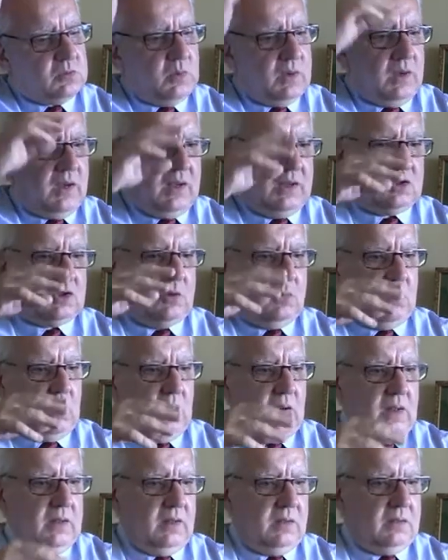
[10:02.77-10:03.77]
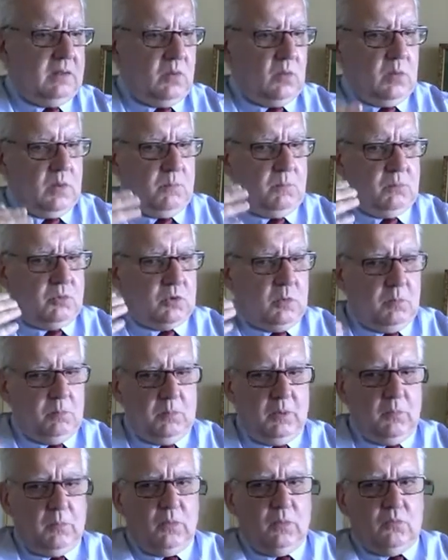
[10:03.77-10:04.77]
we had some credit, there were some
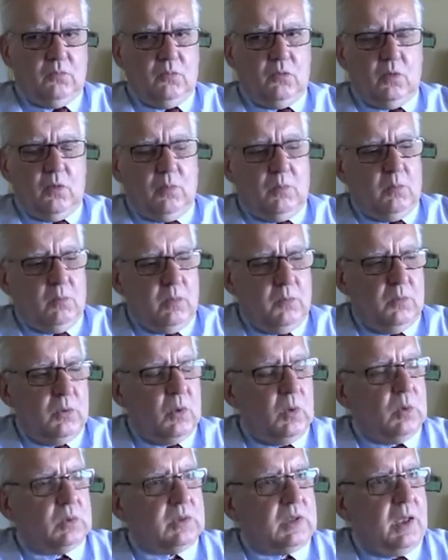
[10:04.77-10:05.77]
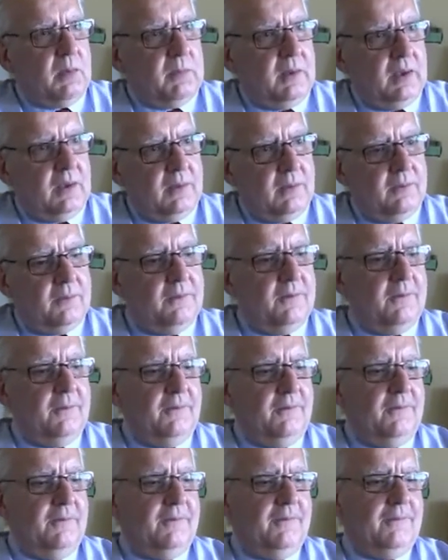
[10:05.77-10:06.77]
people from abroad coming
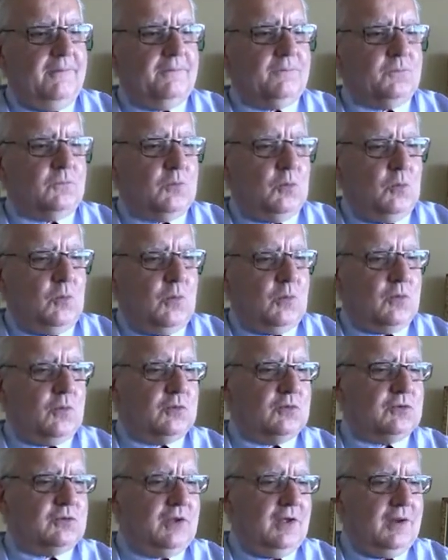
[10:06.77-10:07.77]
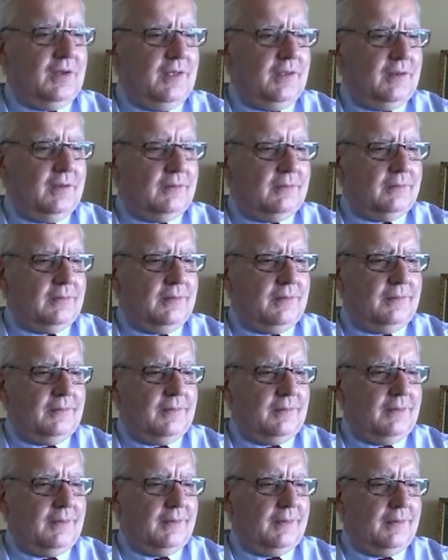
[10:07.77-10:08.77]
to work on CLL,
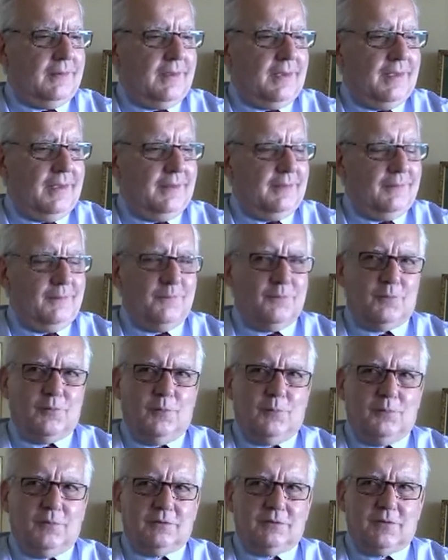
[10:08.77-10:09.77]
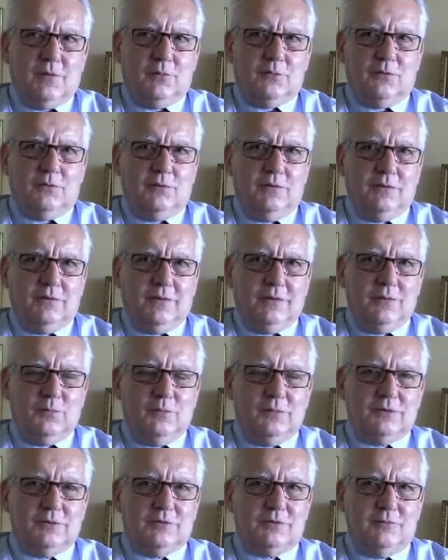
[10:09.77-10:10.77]
and a guy from the south of Italy,
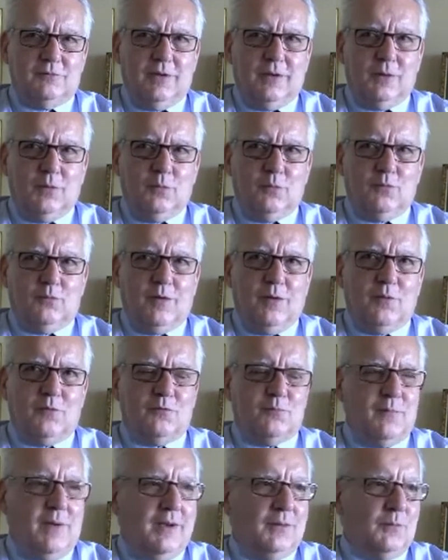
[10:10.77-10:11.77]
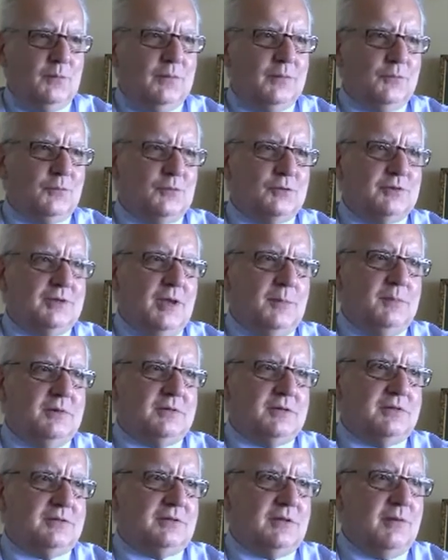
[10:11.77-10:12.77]
which is a very good friend of mine, whose name
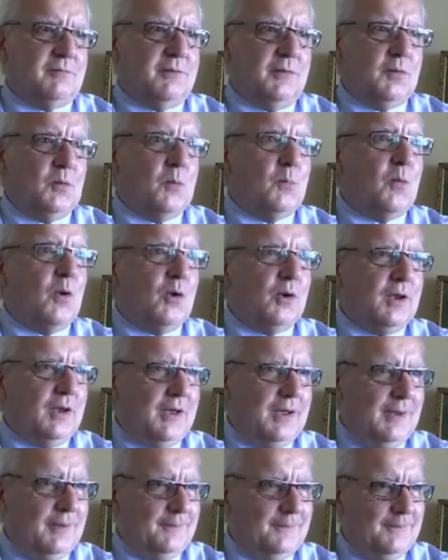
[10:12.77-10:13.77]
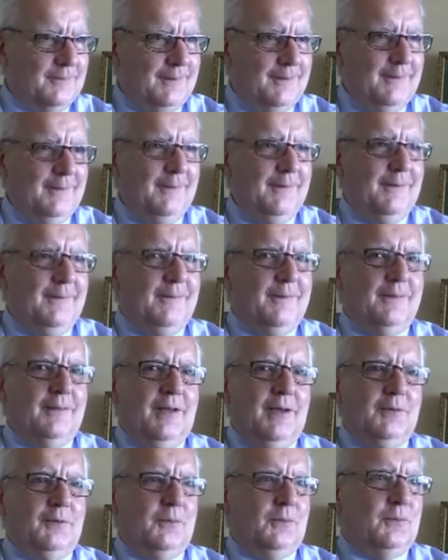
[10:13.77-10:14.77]
is Stefano Mollica,
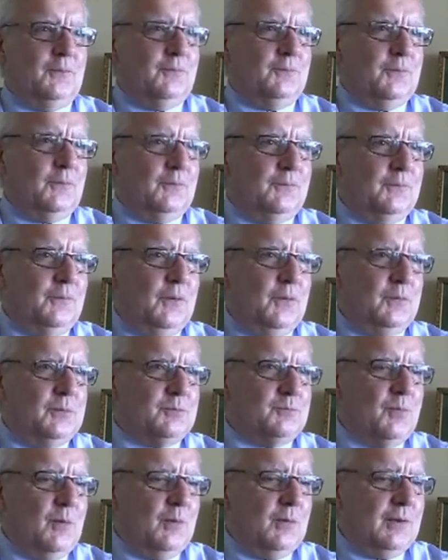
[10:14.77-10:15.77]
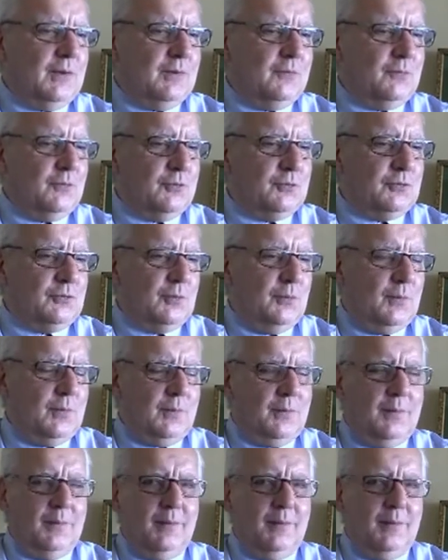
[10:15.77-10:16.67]
and you know Mollica for sure.